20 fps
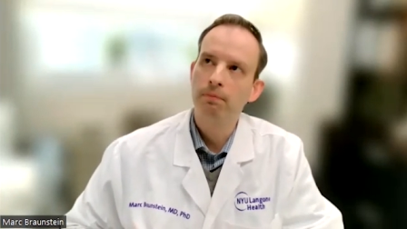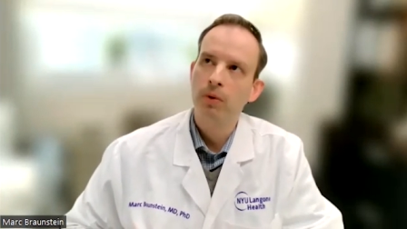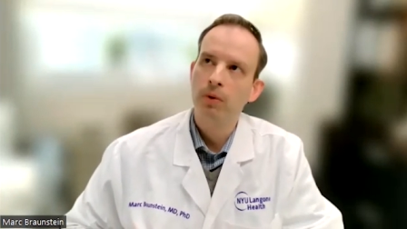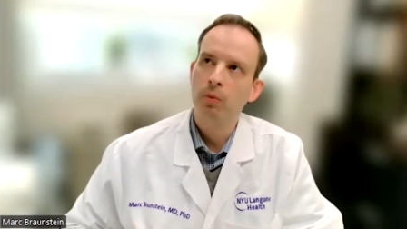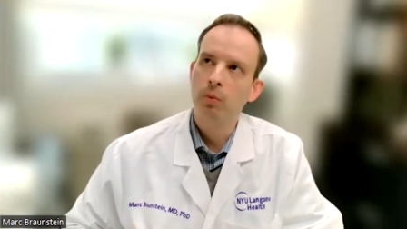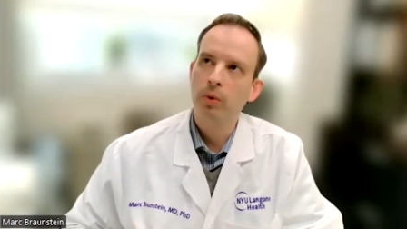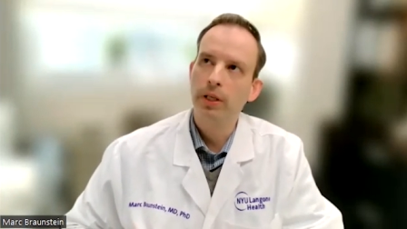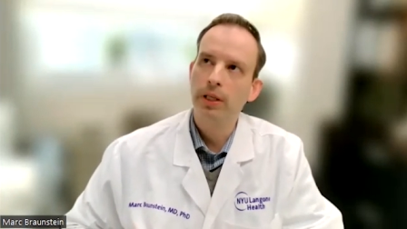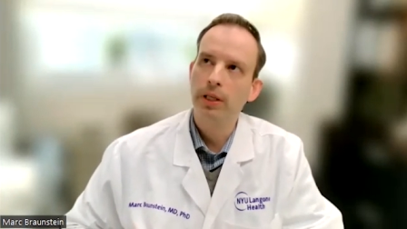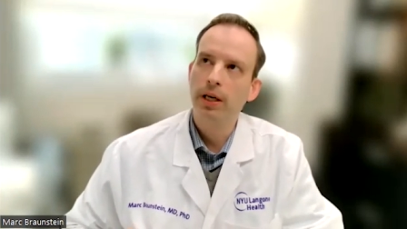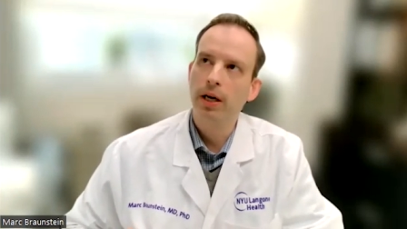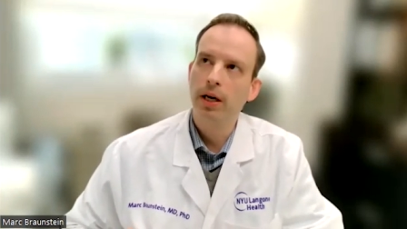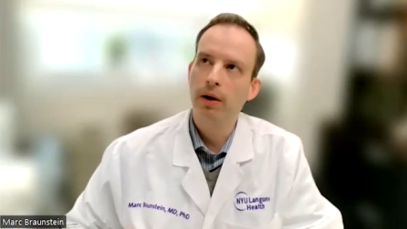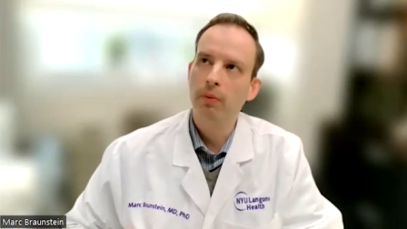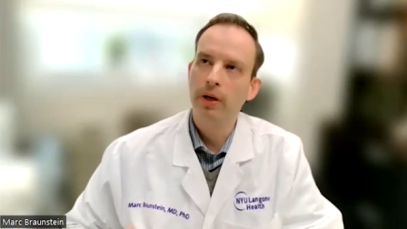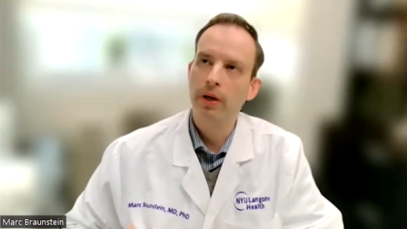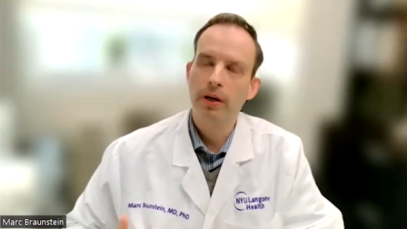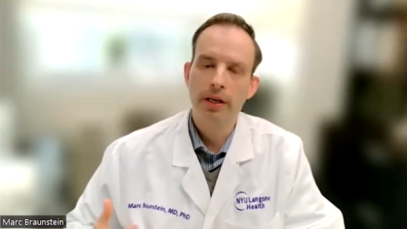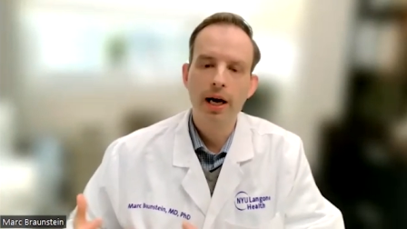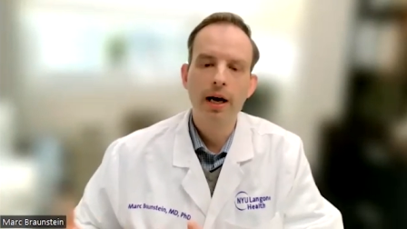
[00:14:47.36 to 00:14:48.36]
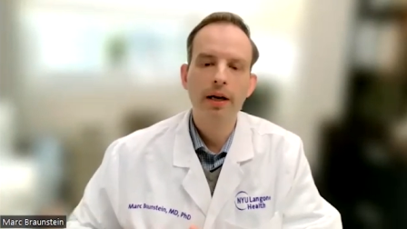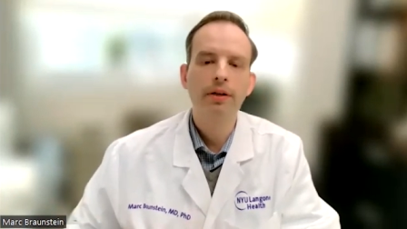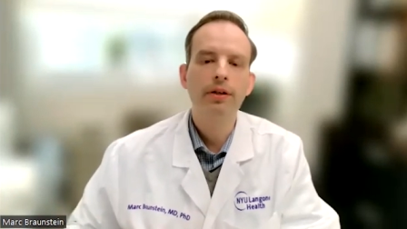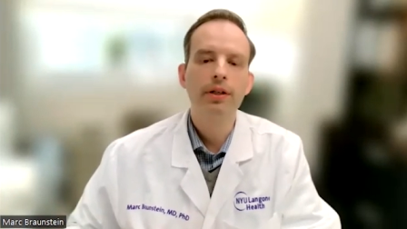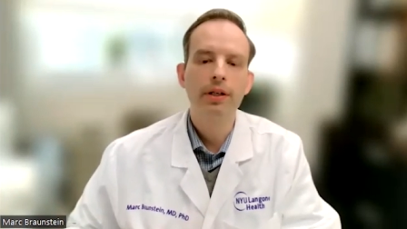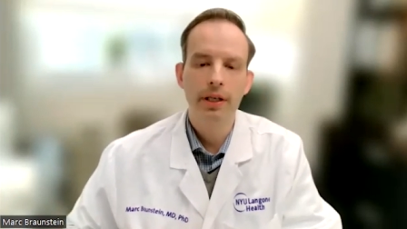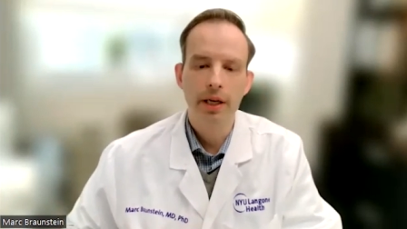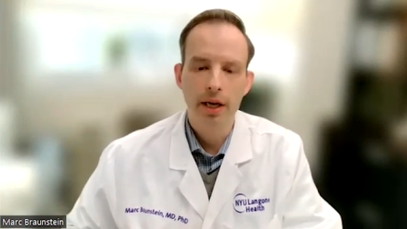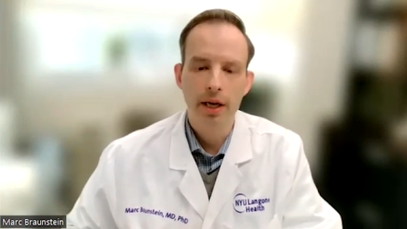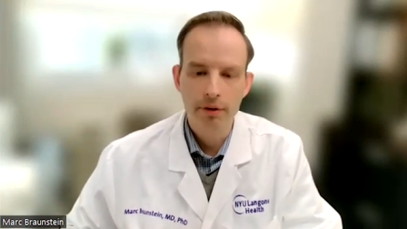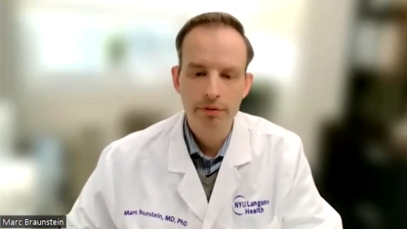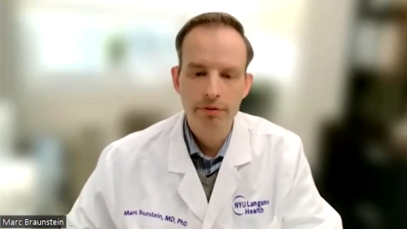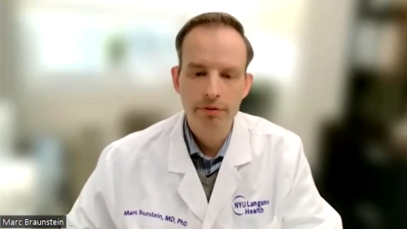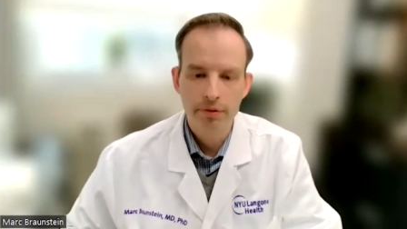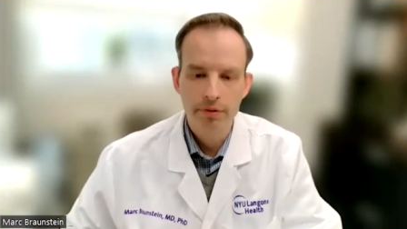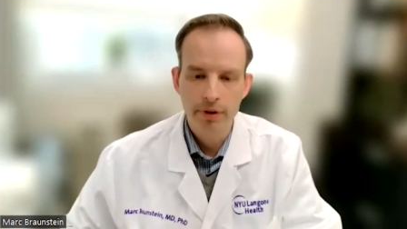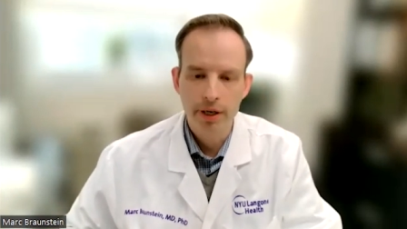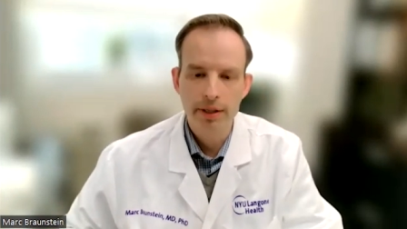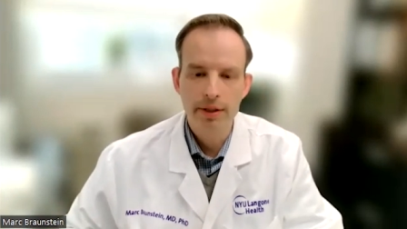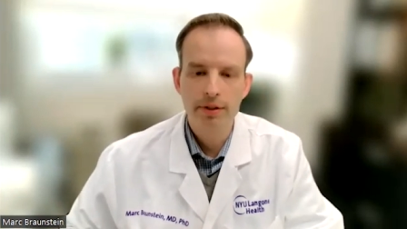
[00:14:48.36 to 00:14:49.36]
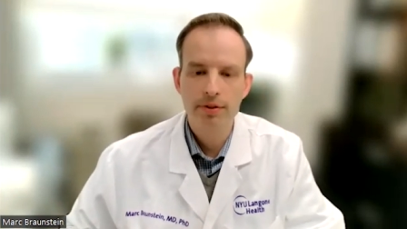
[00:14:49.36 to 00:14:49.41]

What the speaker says: we are not good enough, right?